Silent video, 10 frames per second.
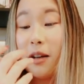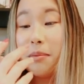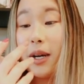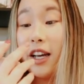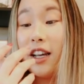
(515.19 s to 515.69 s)

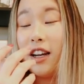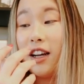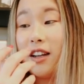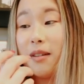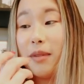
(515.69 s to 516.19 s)
but
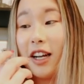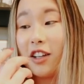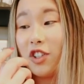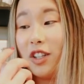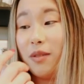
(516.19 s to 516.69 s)
I
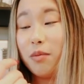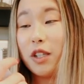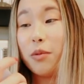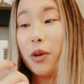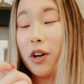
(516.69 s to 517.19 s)
actually
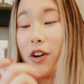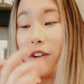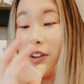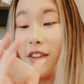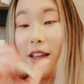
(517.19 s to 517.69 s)
did work
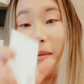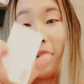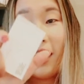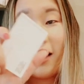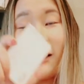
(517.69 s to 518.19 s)
hard on them
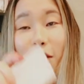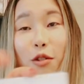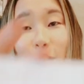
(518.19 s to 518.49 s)
and I think they're